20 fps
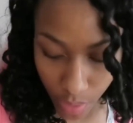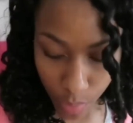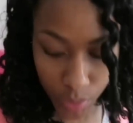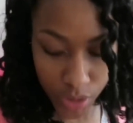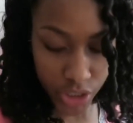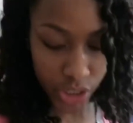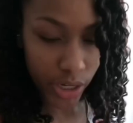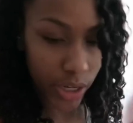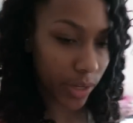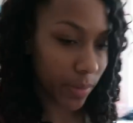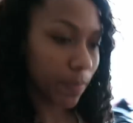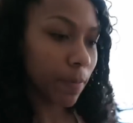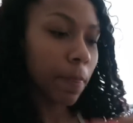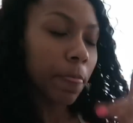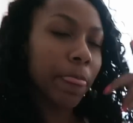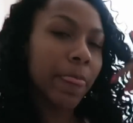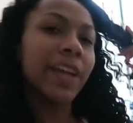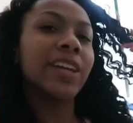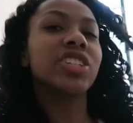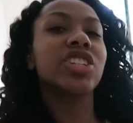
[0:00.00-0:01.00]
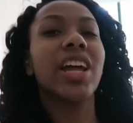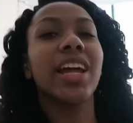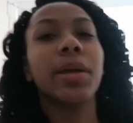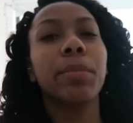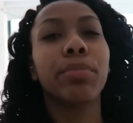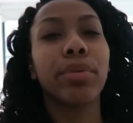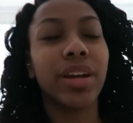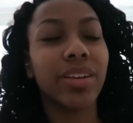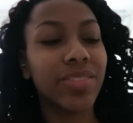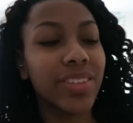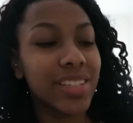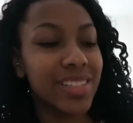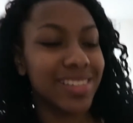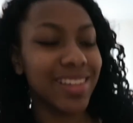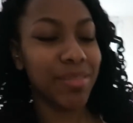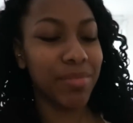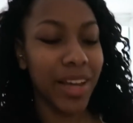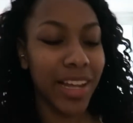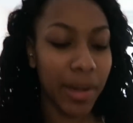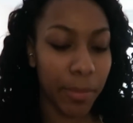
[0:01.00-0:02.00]
think we should eat? Should I eat breakfast?
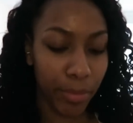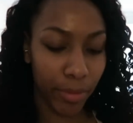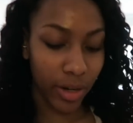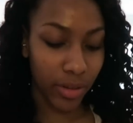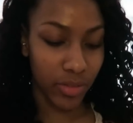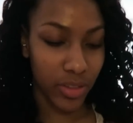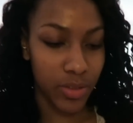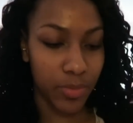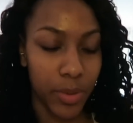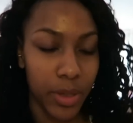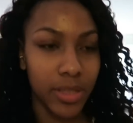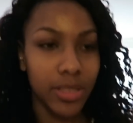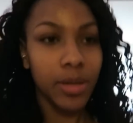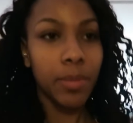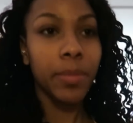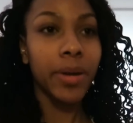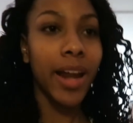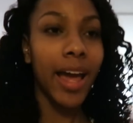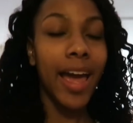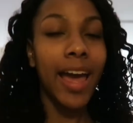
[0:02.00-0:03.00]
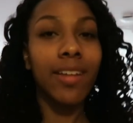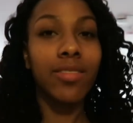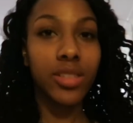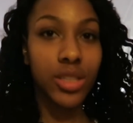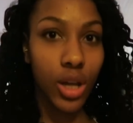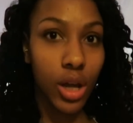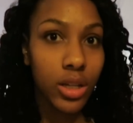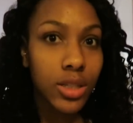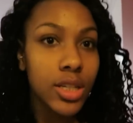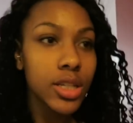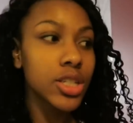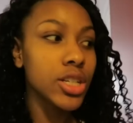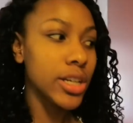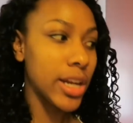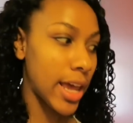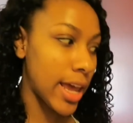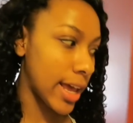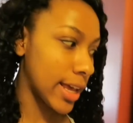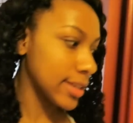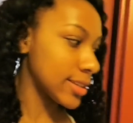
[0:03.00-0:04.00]
I'm not a breakfast person, but I have sausage
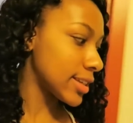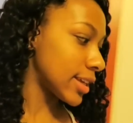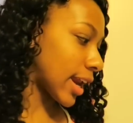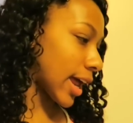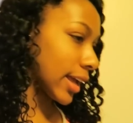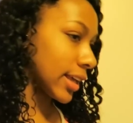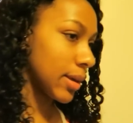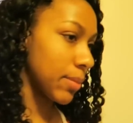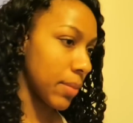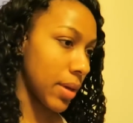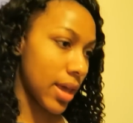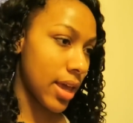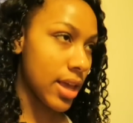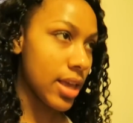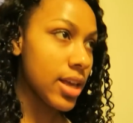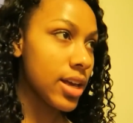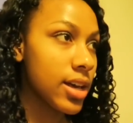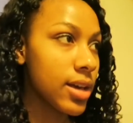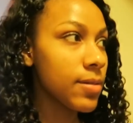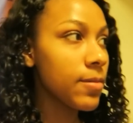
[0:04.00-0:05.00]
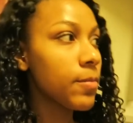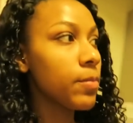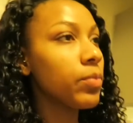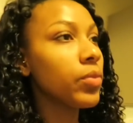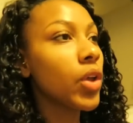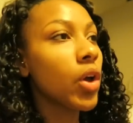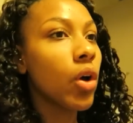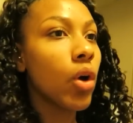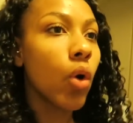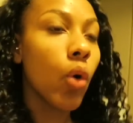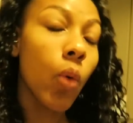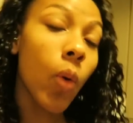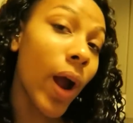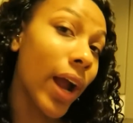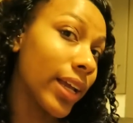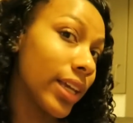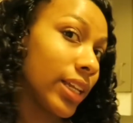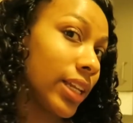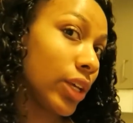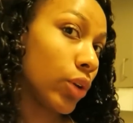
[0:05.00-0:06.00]
and eggs that I can make.
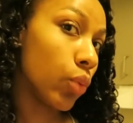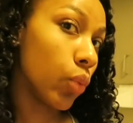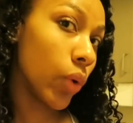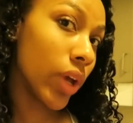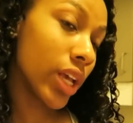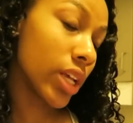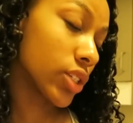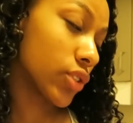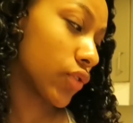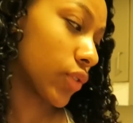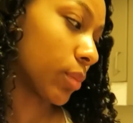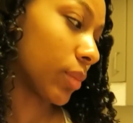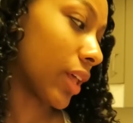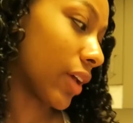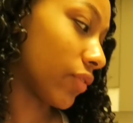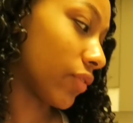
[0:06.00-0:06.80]
Or I can eat wings from